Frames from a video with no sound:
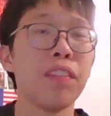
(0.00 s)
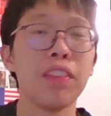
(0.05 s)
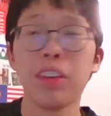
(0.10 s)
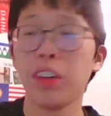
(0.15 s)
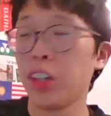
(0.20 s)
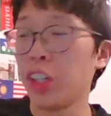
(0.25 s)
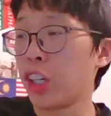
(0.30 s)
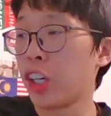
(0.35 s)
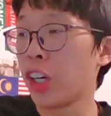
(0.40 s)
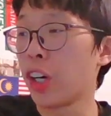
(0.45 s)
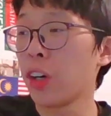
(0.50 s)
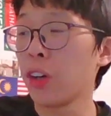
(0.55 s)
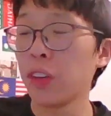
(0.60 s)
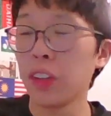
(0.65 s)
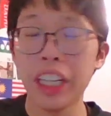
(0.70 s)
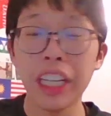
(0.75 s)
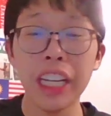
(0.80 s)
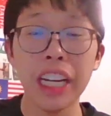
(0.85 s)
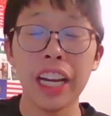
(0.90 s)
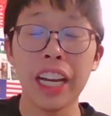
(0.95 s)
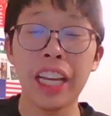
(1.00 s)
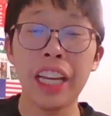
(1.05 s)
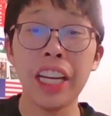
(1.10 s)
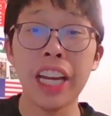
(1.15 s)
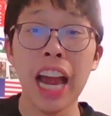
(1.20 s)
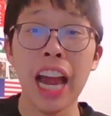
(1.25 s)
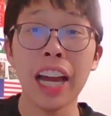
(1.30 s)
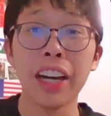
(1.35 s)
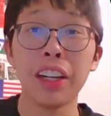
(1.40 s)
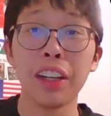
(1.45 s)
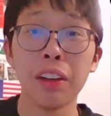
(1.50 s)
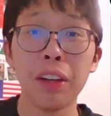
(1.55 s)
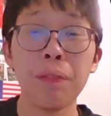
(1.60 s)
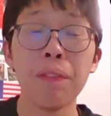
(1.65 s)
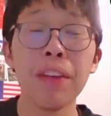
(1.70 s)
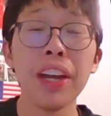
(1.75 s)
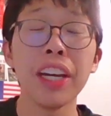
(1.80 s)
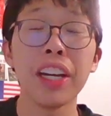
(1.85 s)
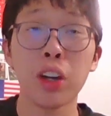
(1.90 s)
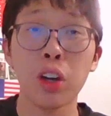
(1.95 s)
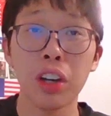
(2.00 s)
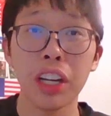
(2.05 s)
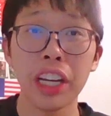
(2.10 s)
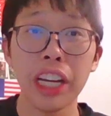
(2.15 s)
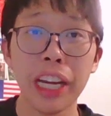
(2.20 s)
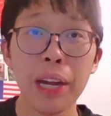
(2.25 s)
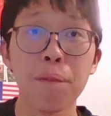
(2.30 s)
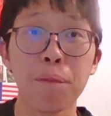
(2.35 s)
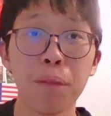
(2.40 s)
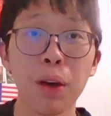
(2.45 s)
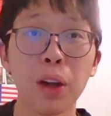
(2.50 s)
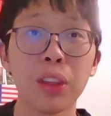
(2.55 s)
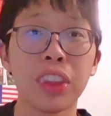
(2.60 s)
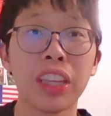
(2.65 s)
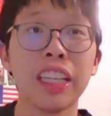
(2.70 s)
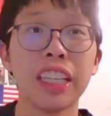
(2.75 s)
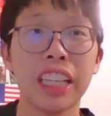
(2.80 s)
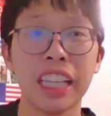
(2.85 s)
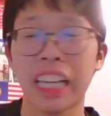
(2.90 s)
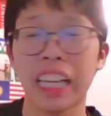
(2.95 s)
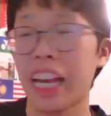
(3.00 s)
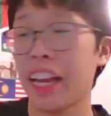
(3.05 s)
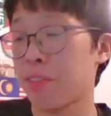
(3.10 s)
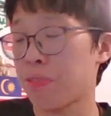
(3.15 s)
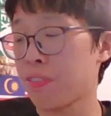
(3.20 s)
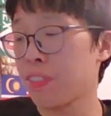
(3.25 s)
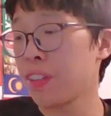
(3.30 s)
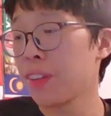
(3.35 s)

you know, he, he had he made an important save